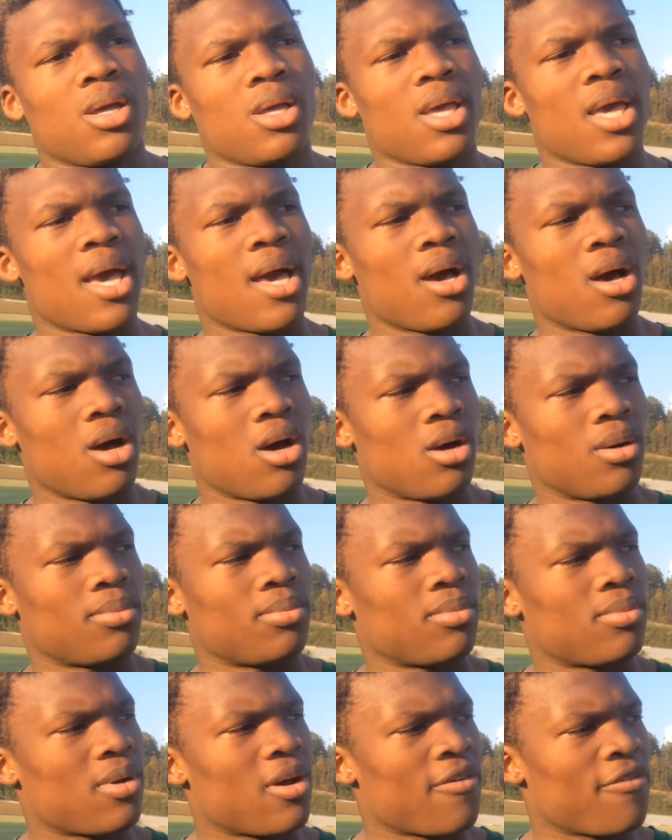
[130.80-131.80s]

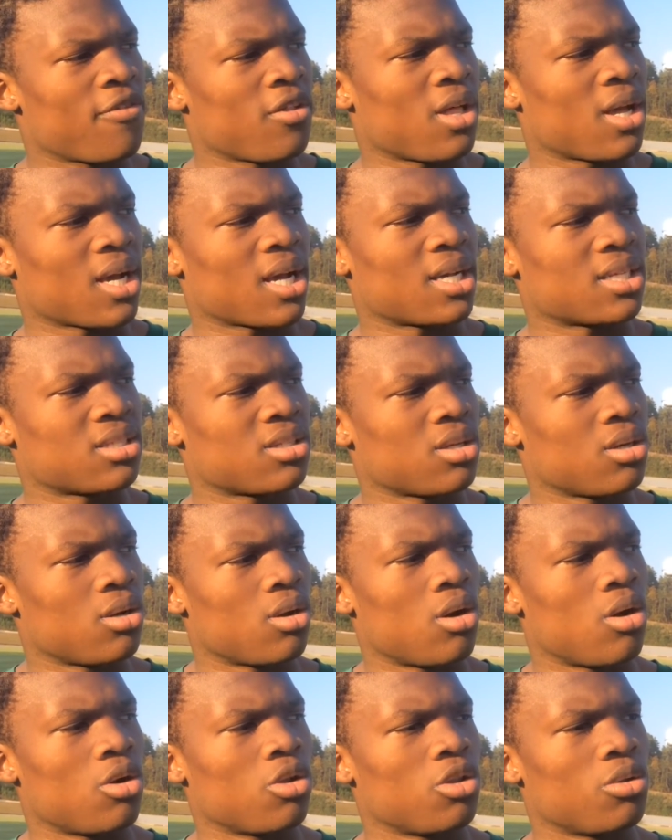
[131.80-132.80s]
Yeah, I feel like I
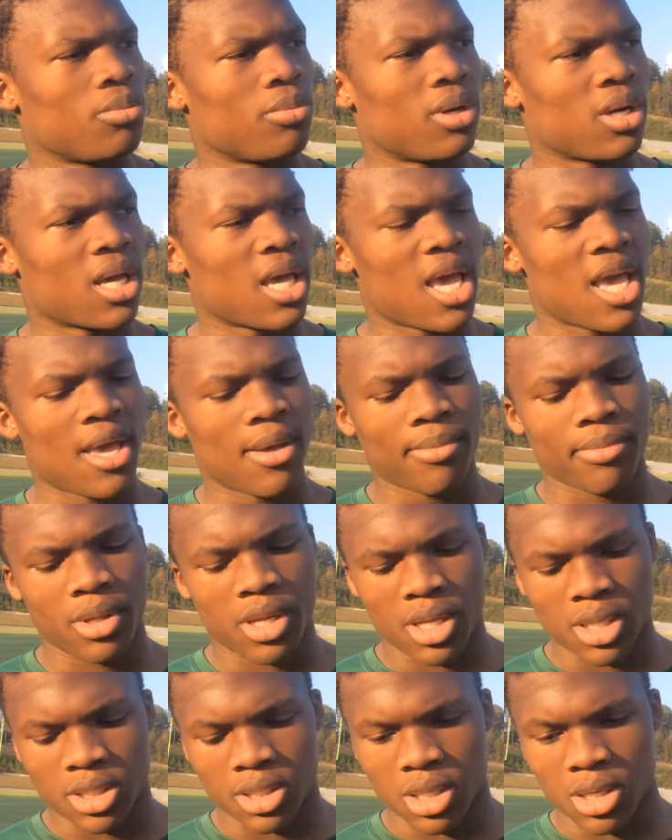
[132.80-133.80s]
still owe them a game
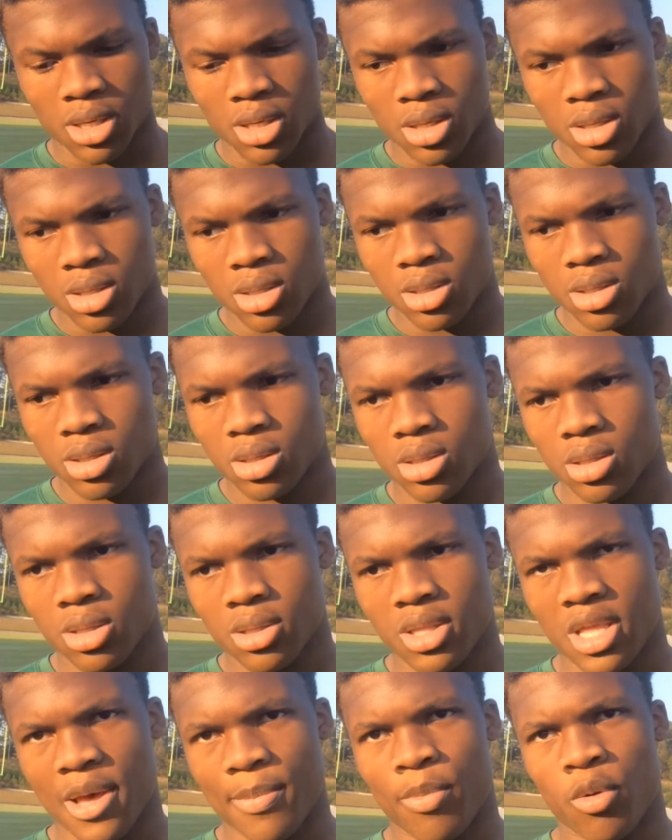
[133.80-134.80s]
because
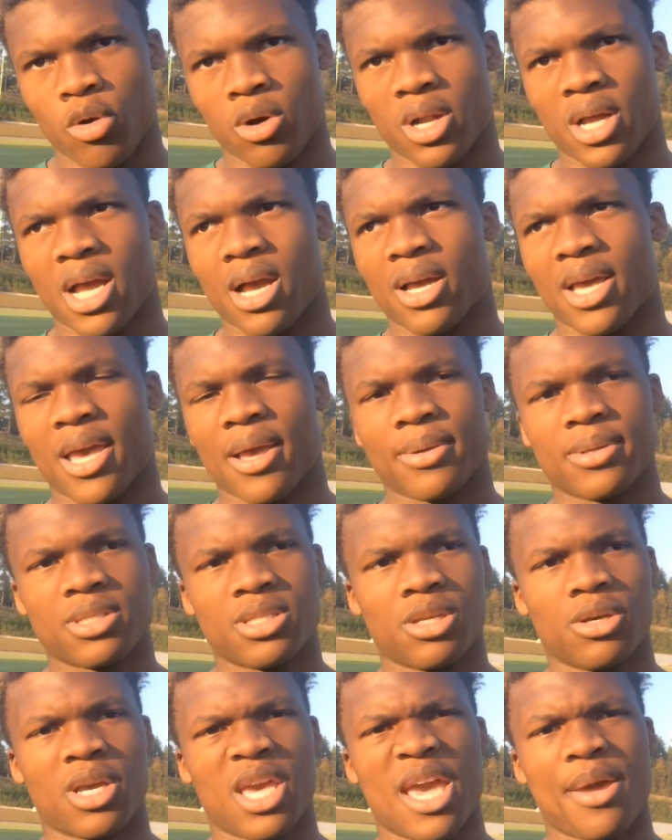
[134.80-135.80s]
that Porter-Gaud game, it
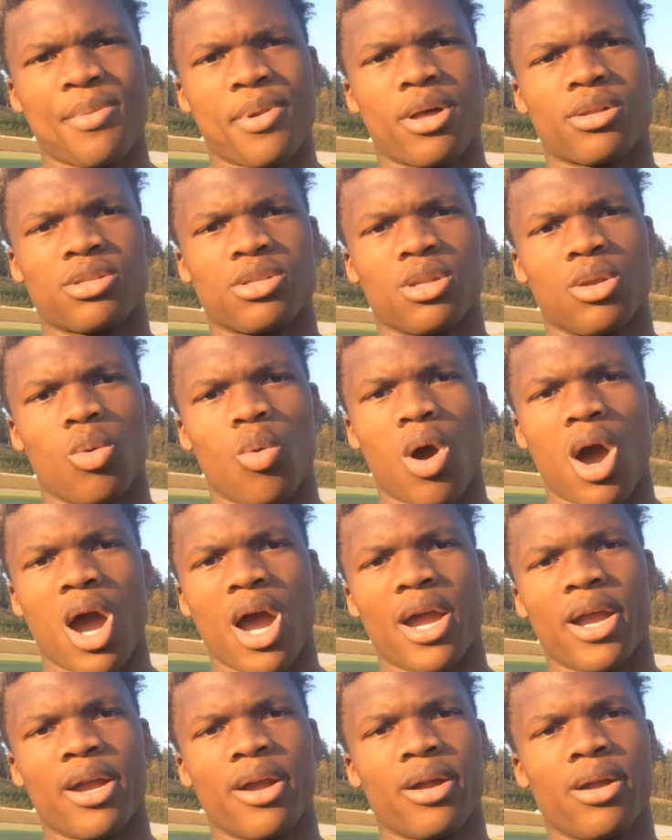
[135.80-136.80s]
still came down to the
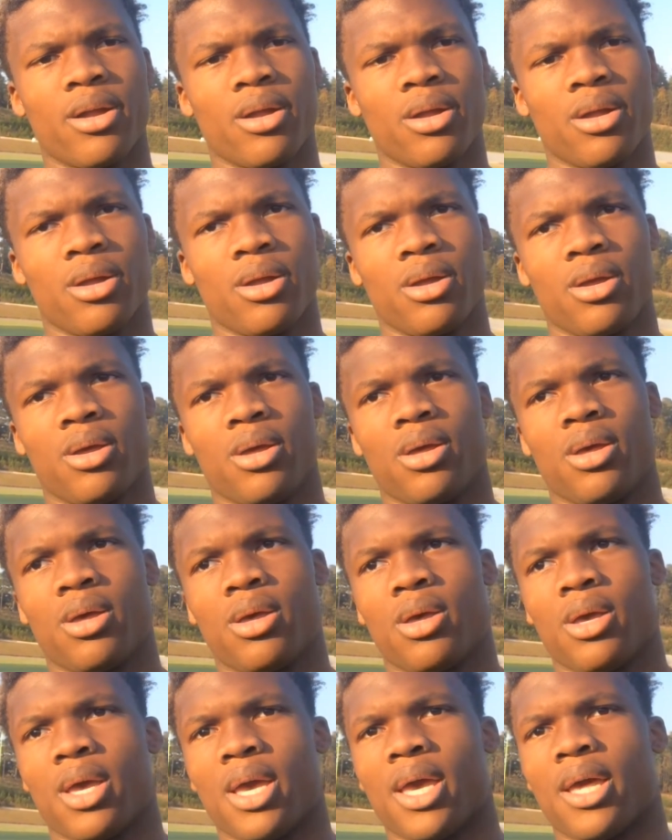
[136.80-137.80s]
wire.
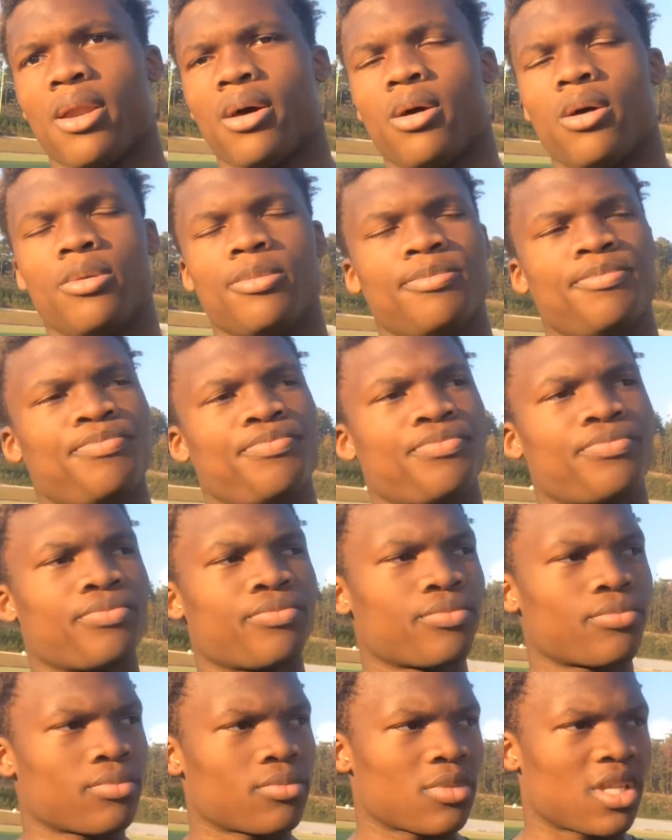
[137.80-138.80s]
And
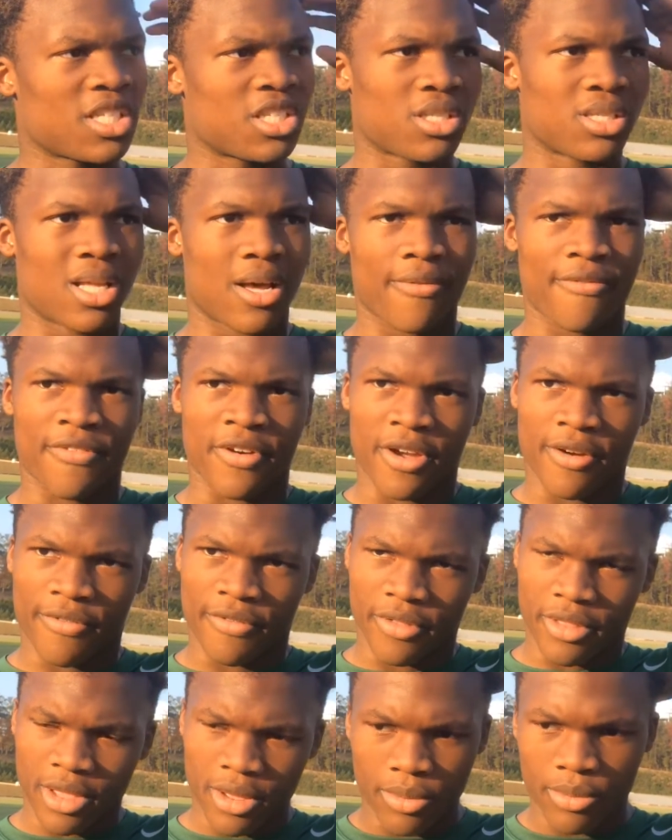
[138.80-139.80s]
that's just not fair
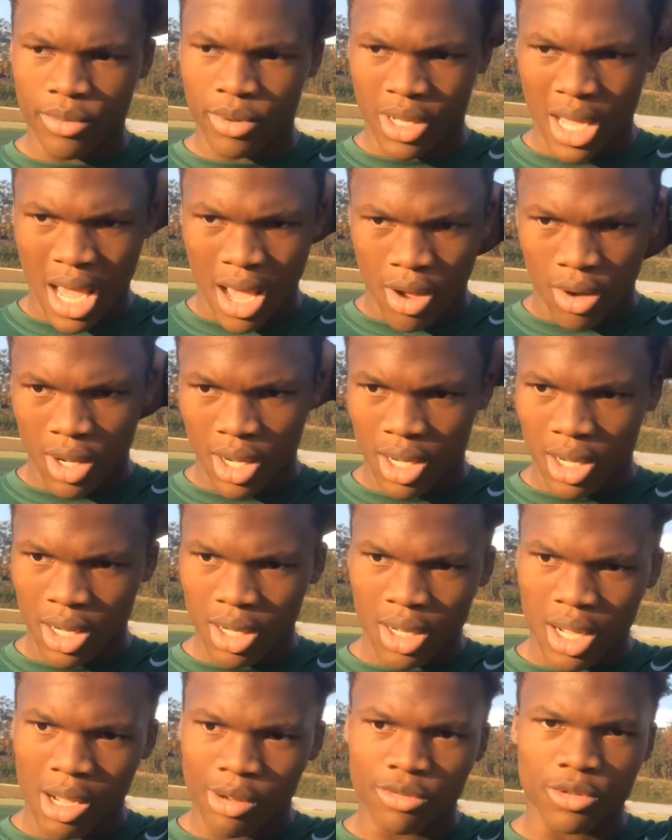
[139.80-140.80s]
for them with
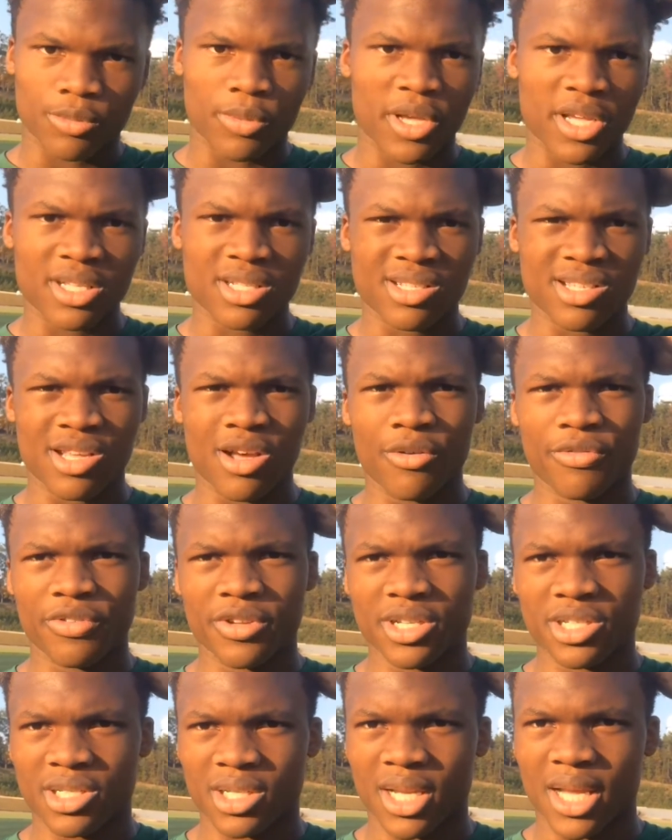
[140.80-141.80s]
how I was being
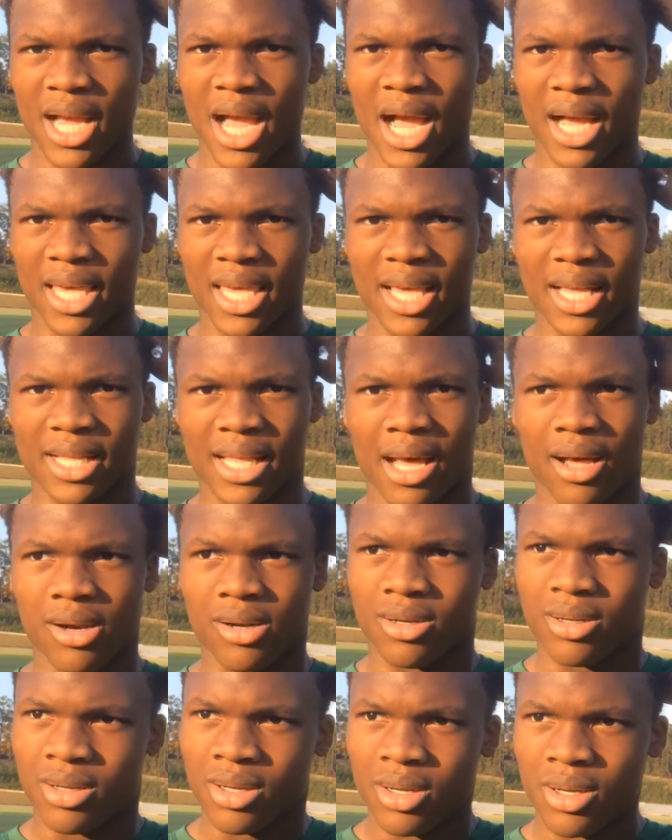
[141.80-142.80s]
selfish and got kicked
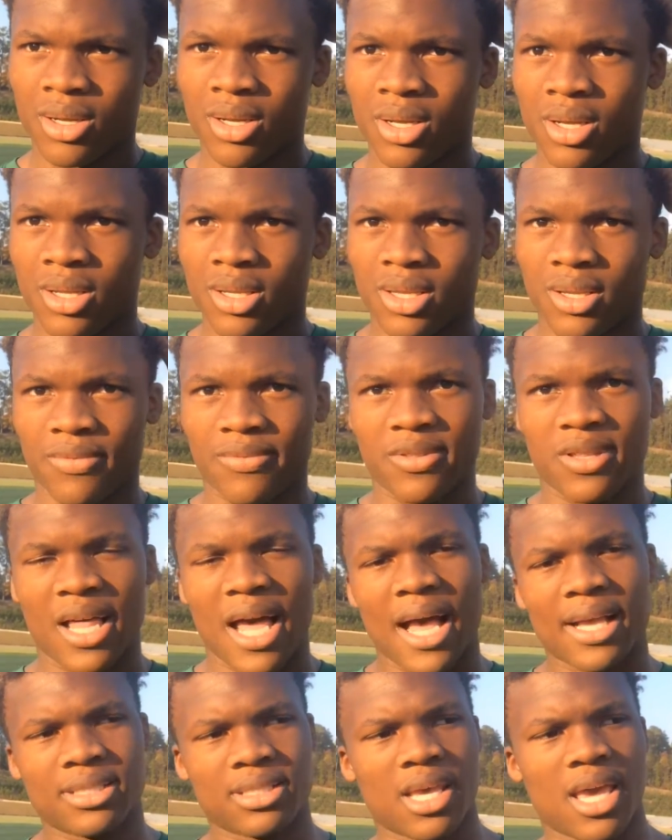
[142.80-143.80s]
out the
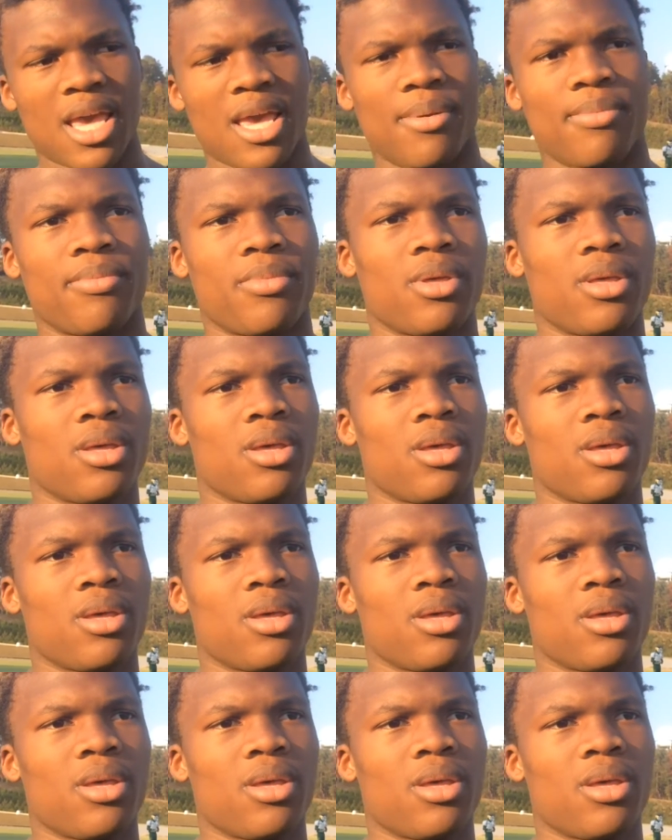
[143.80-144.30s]
last game.